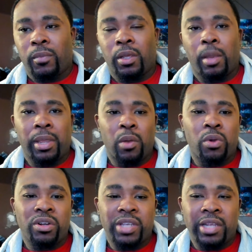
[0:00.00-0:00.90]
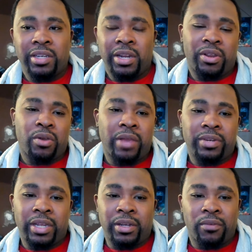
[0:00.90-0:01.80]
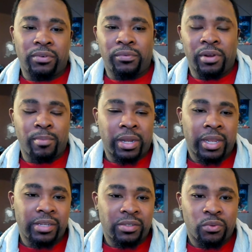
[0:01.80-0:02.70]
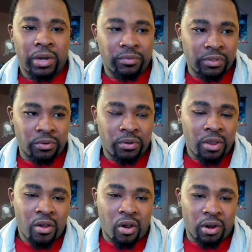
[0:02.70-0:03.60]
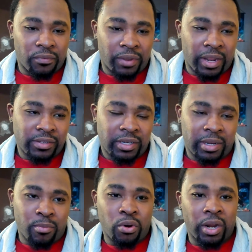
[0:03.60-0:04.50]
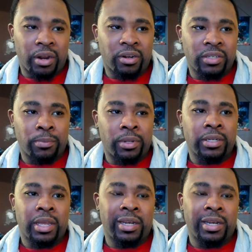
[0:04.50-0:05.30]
I mean, at worst case scenario, I have to take off the front of my case or whatever, so all the fans could get more air or something like that.